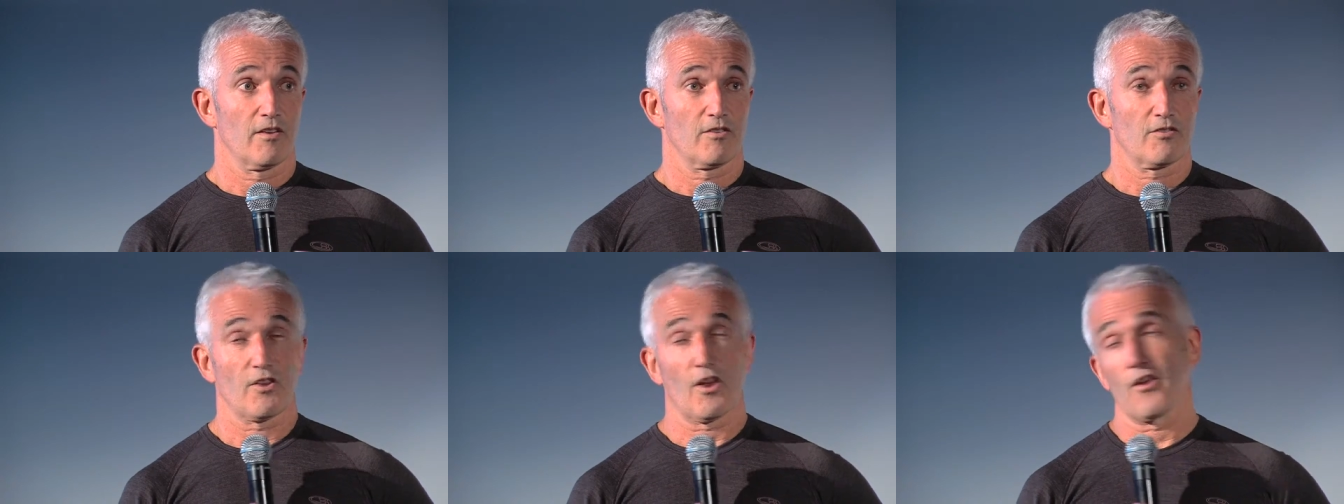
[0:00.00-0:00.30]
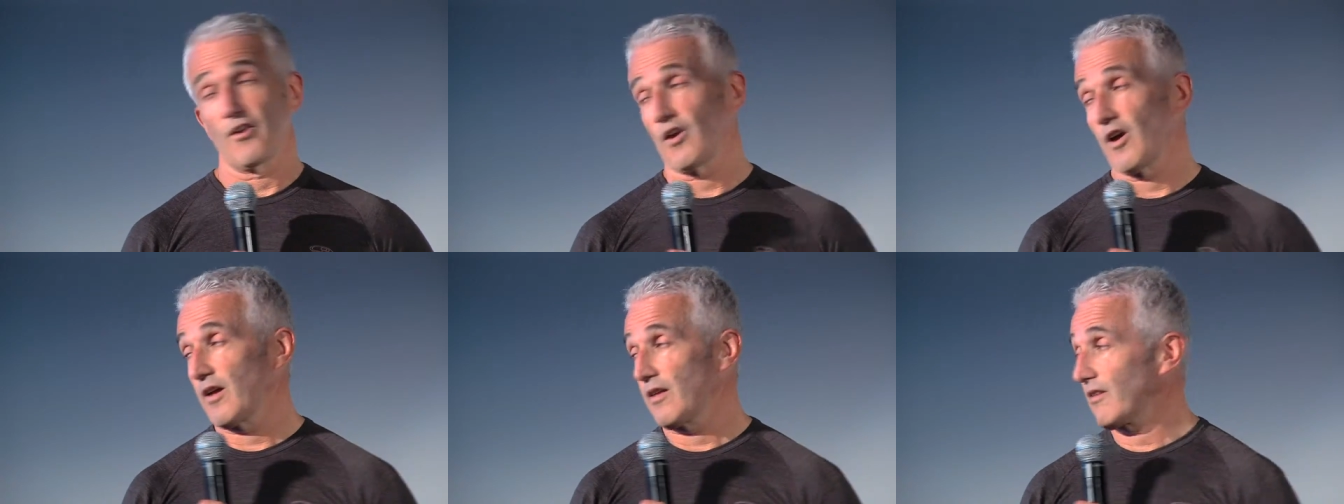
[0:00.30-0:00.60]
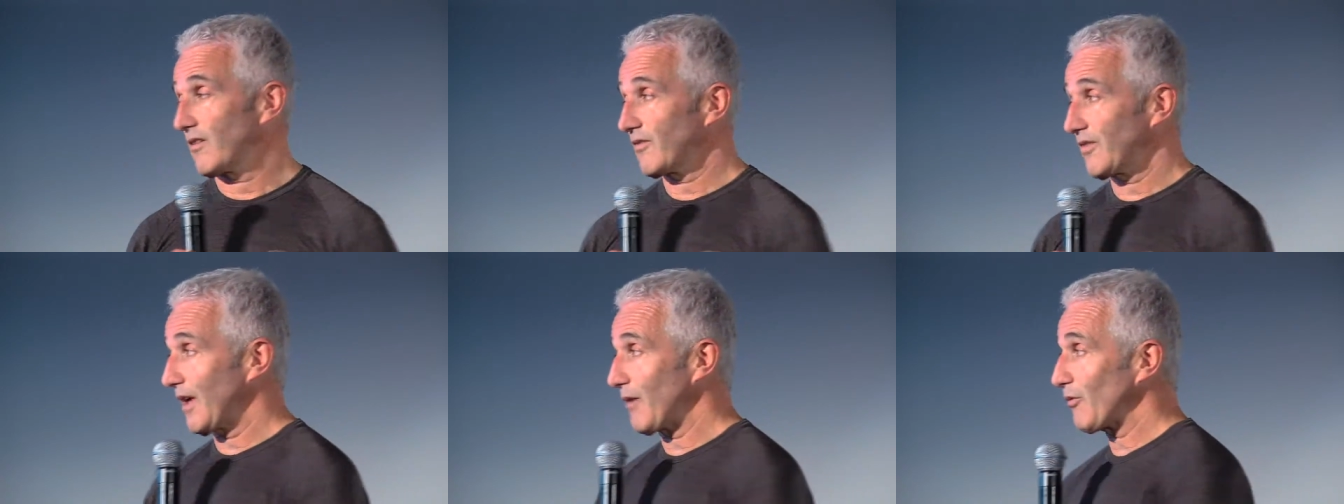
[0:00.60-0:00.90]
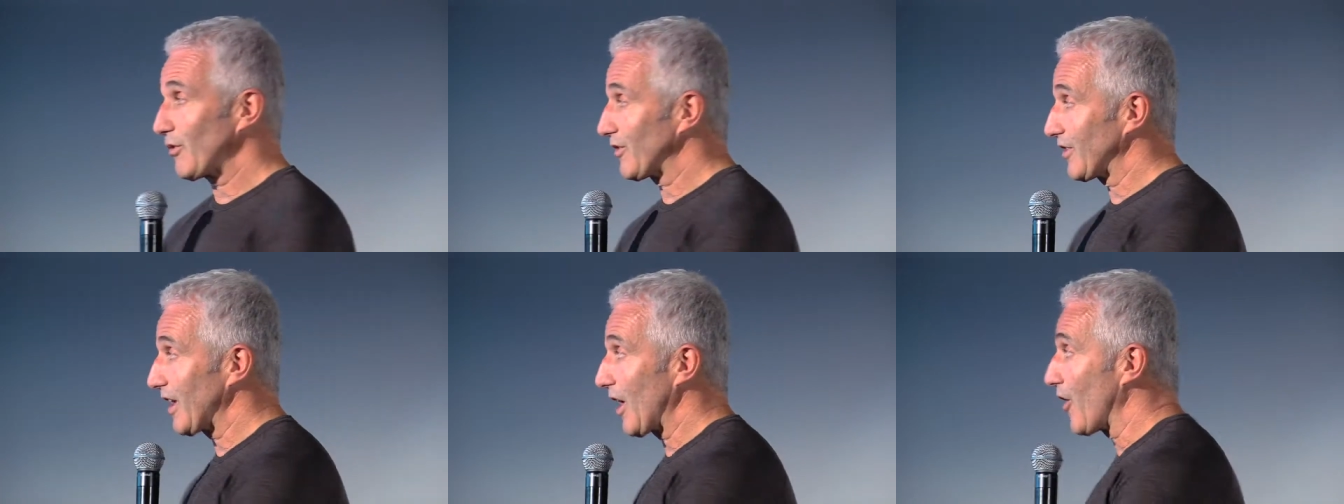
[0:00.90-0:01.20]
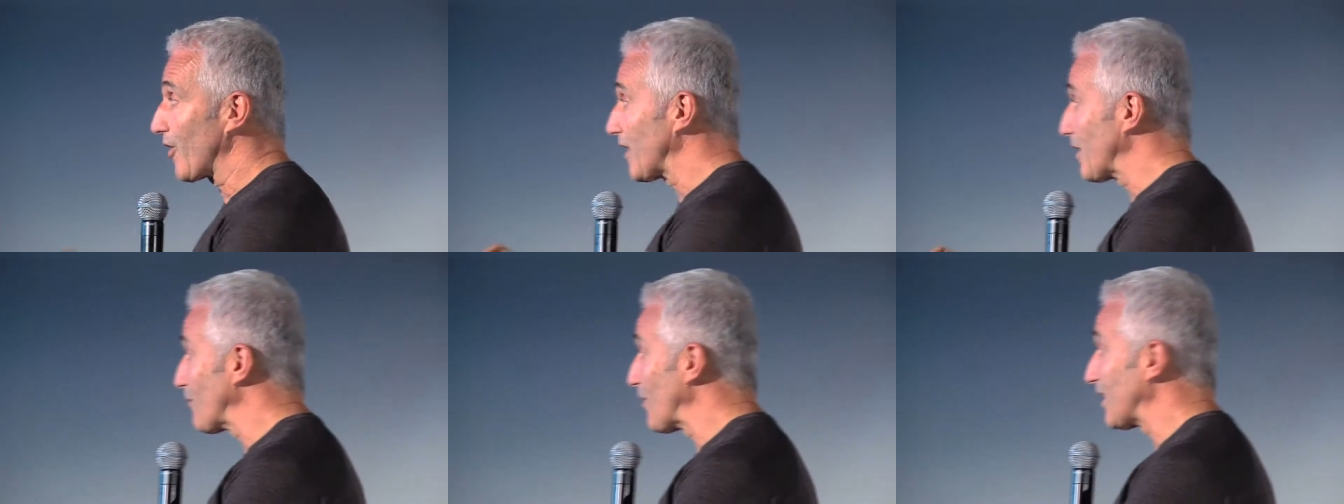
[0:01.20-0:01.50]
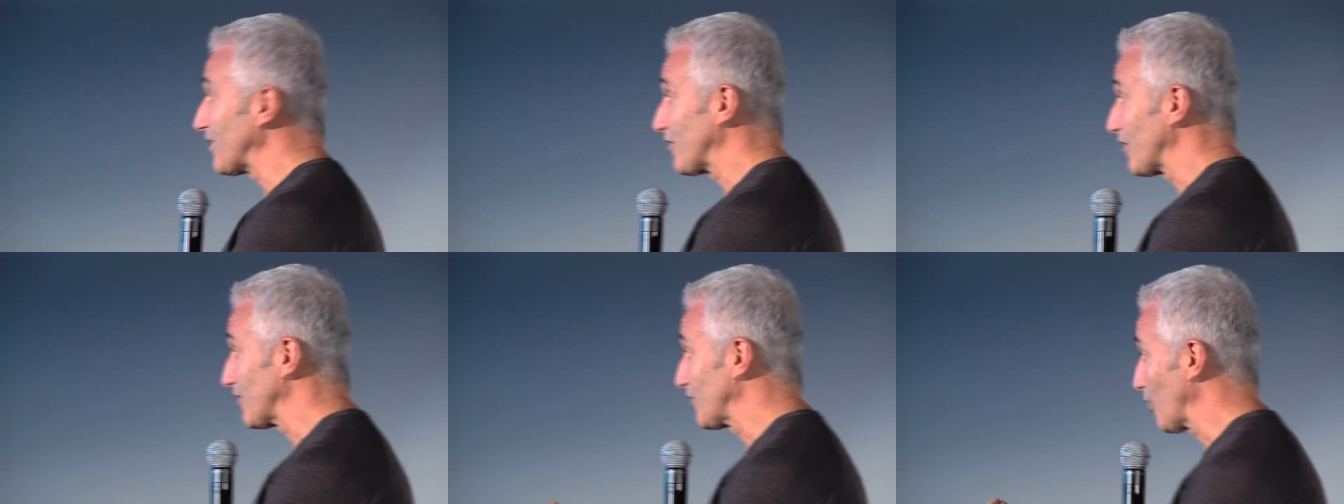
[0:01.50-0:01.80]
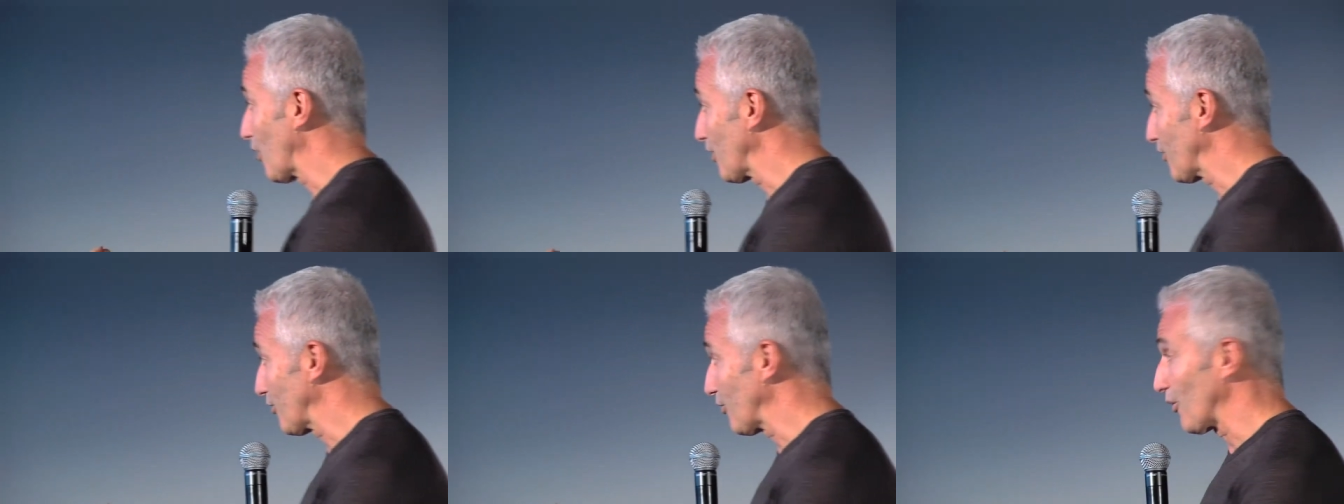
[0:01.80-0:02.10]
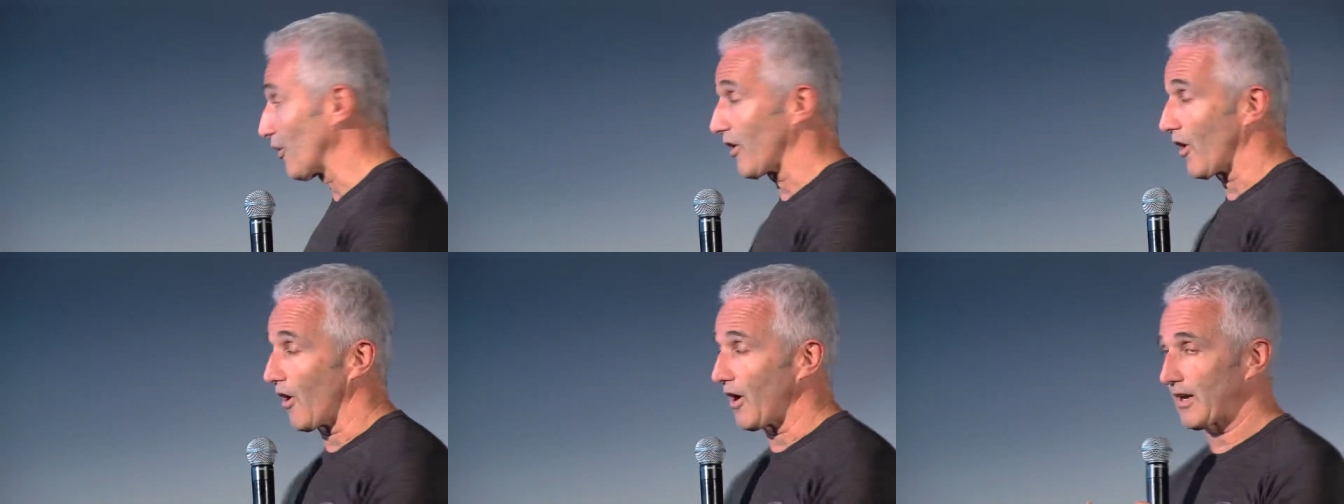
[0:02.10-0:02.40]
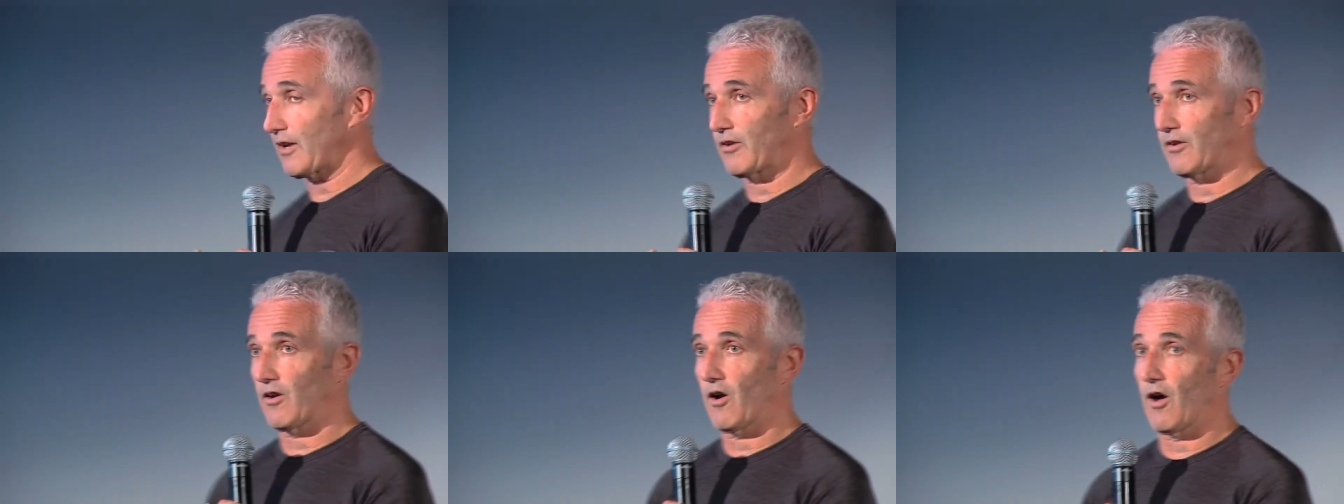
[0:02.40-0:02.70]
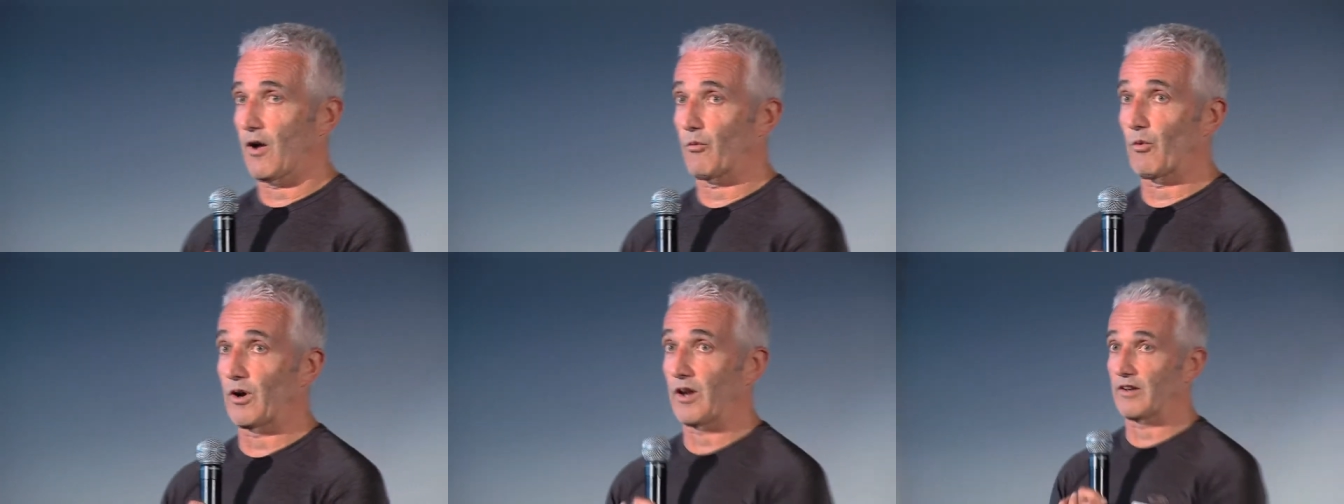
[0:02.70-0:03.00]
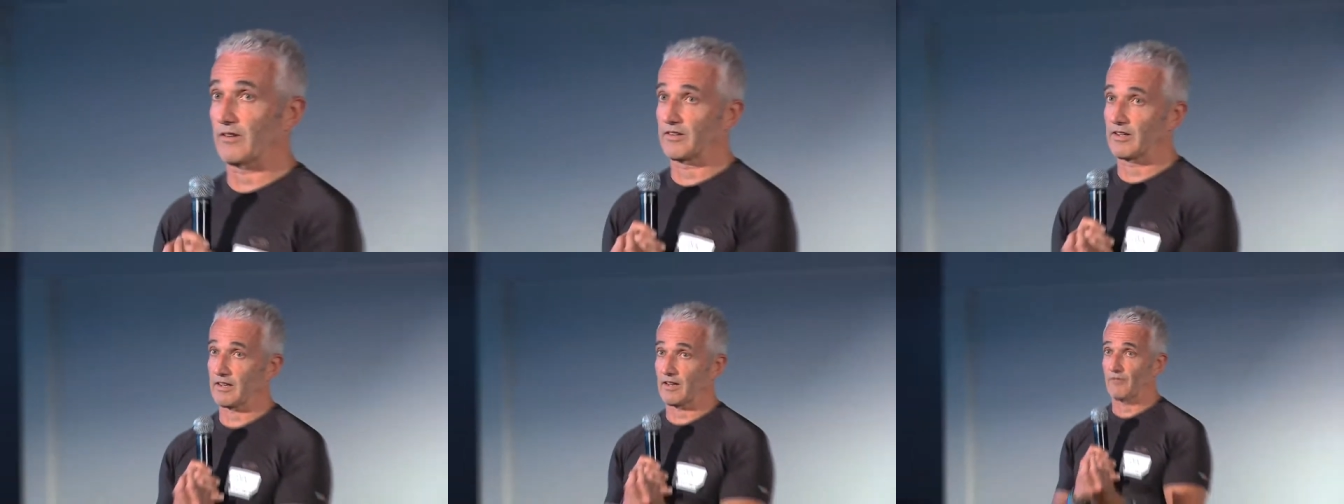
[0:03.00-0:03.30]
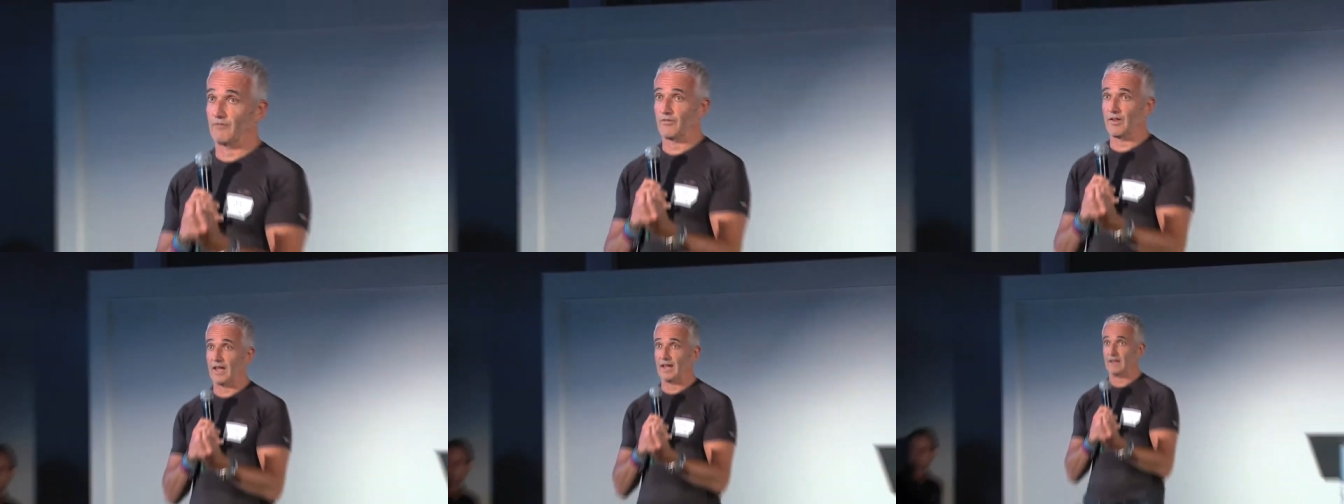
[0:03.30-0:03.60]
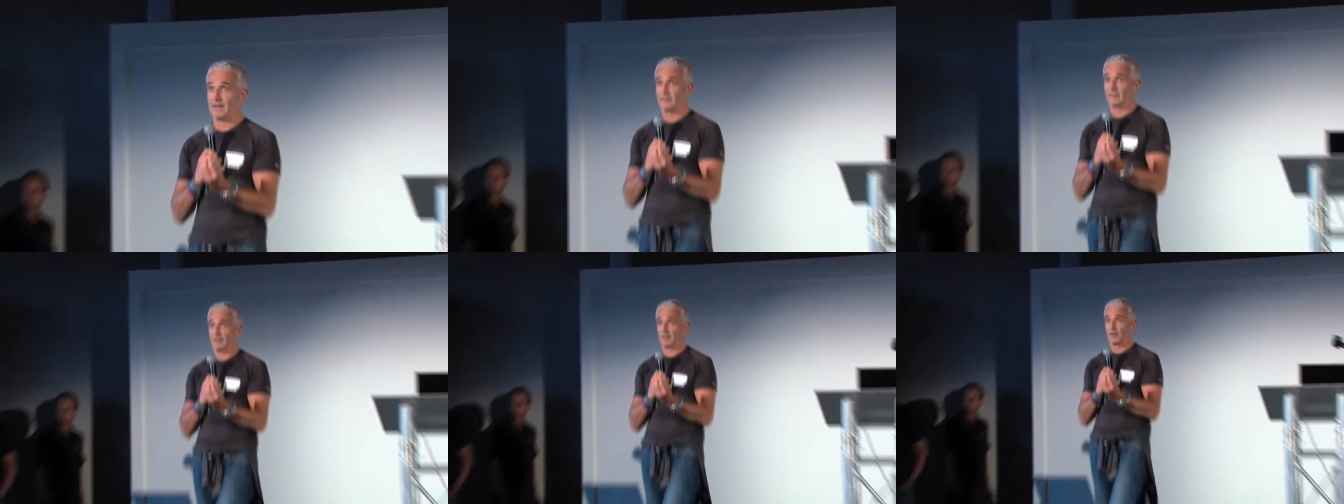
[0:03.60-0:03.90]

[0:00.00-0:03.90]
So that was the only message I thought I, I wanted to convey